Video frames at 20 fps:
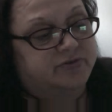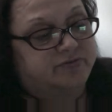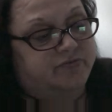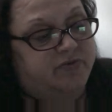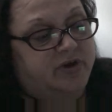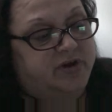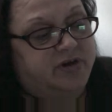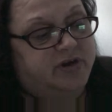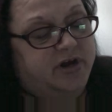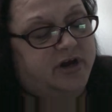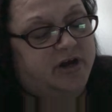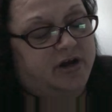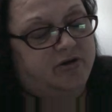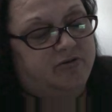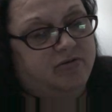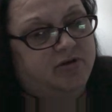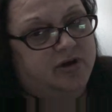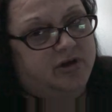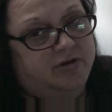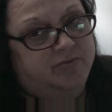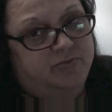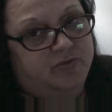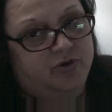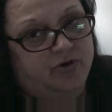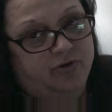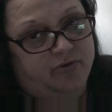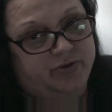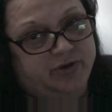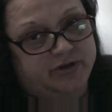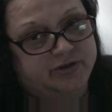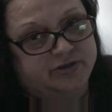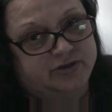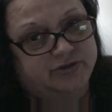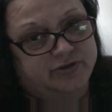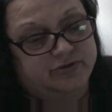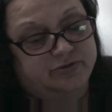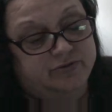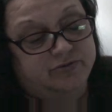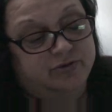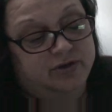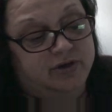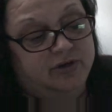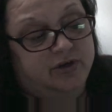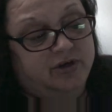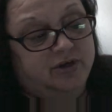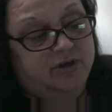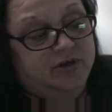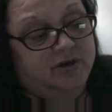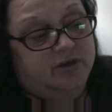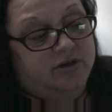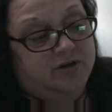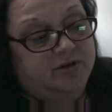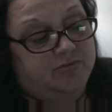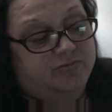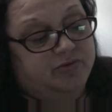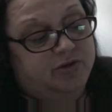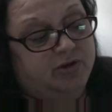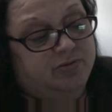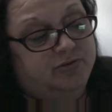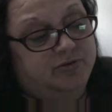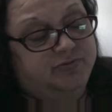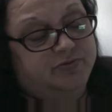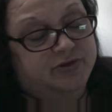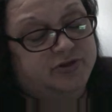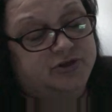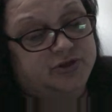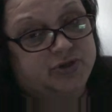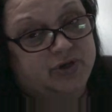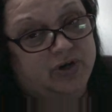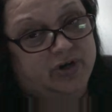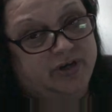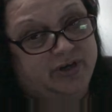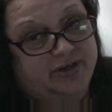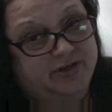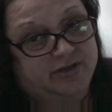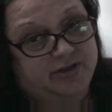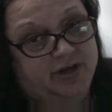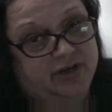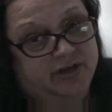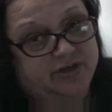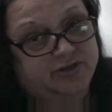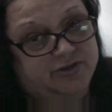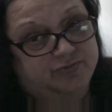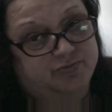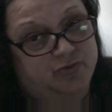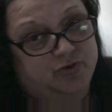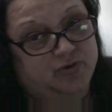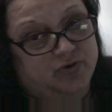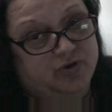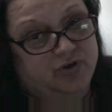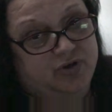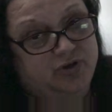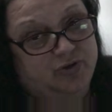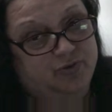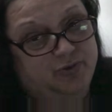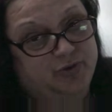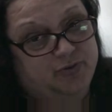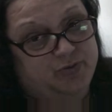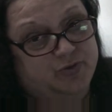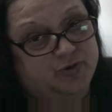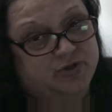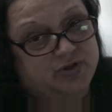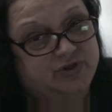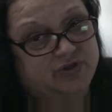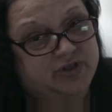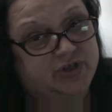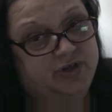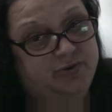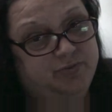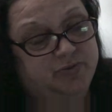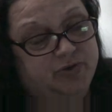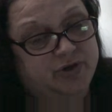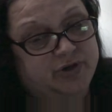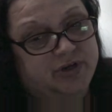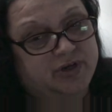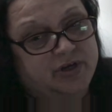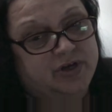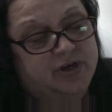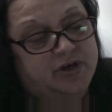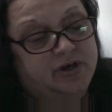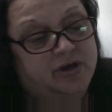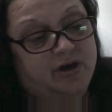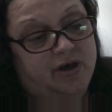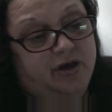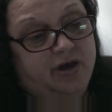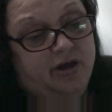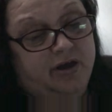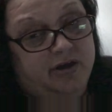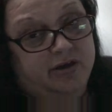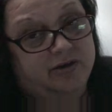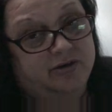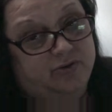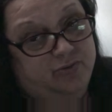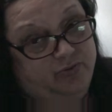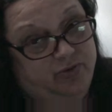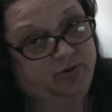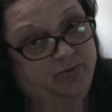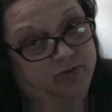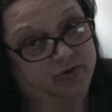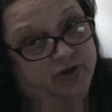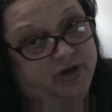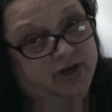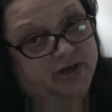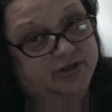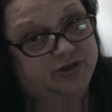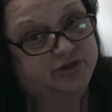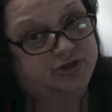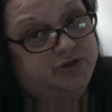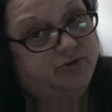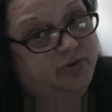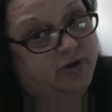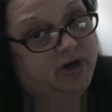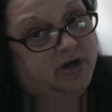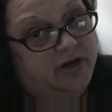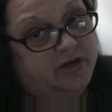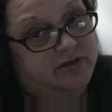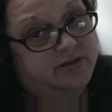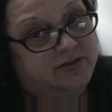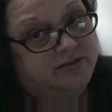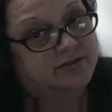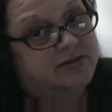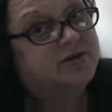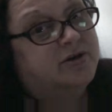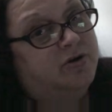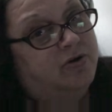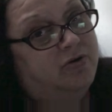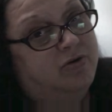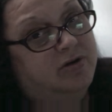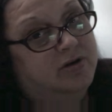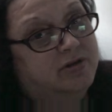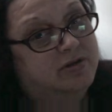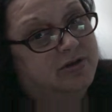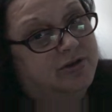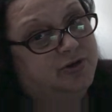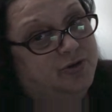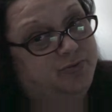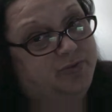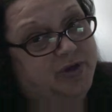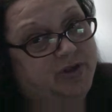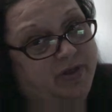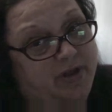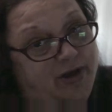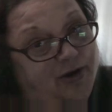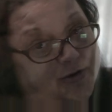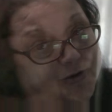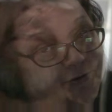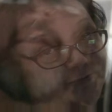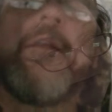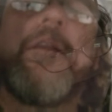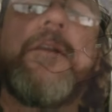Right now I'm going to probably try and catch more a little bit more sleep, and we will catch you guys all a little bit later.